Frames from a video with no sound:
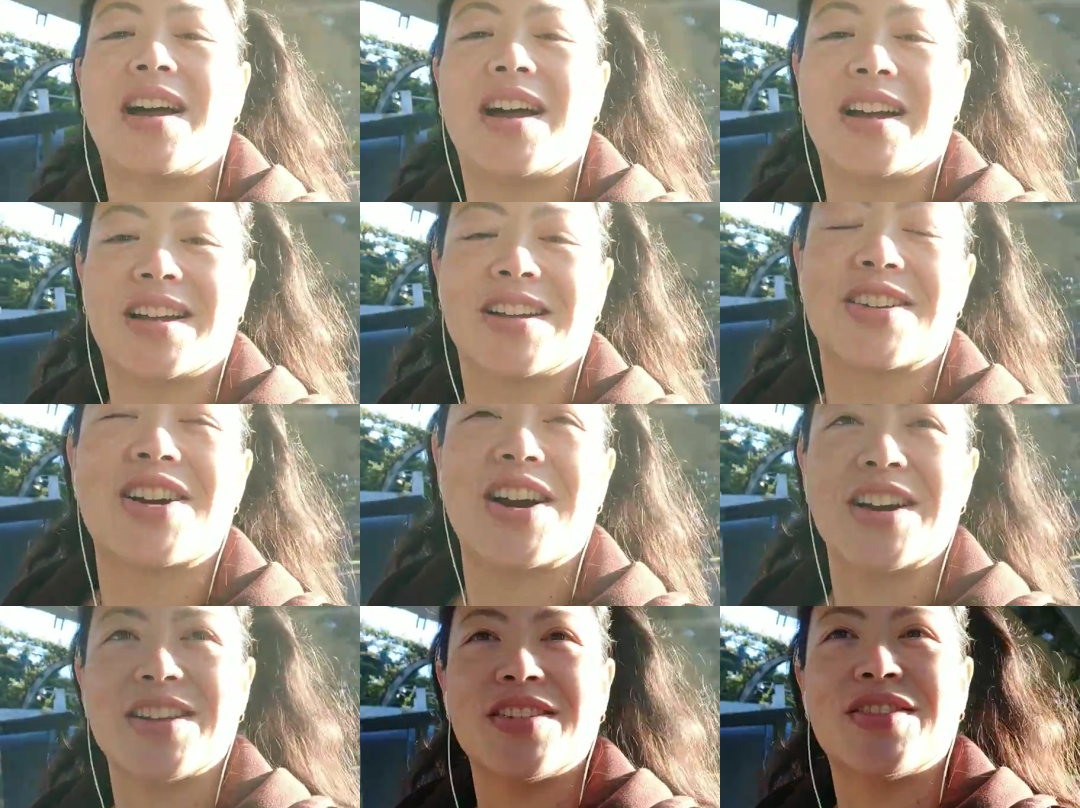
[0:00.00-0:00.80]
I can
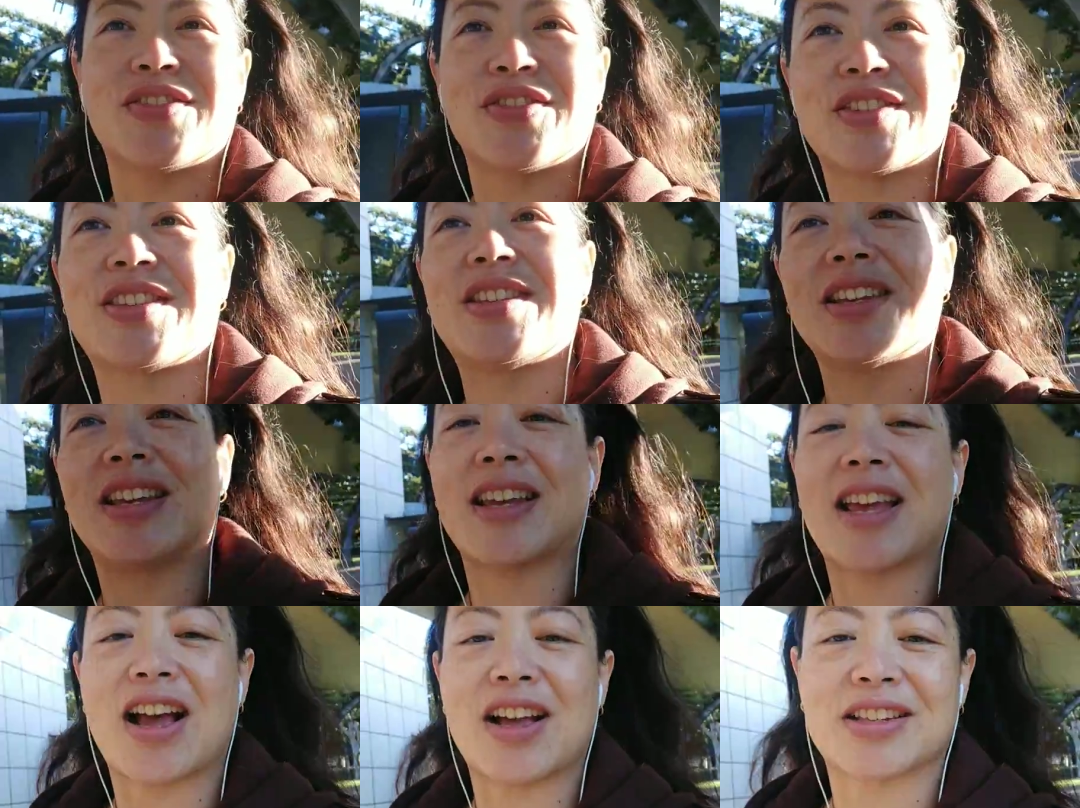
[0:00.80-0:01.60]
kind of
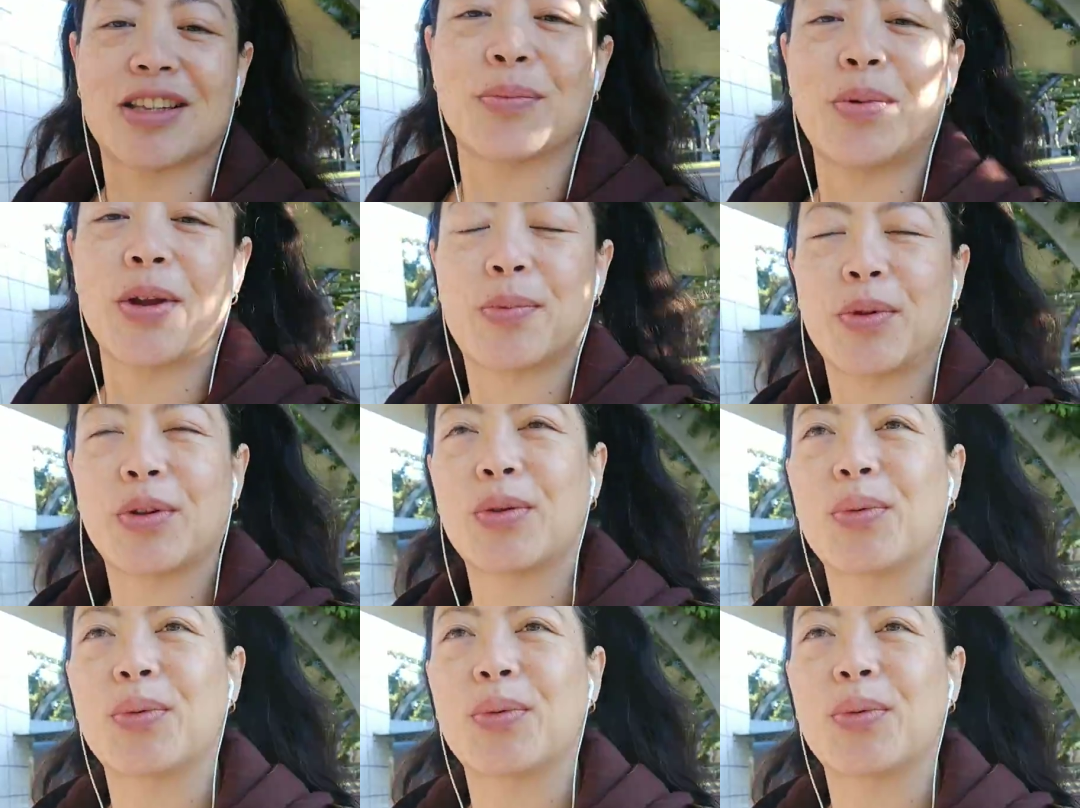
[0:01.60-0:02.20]
see how some people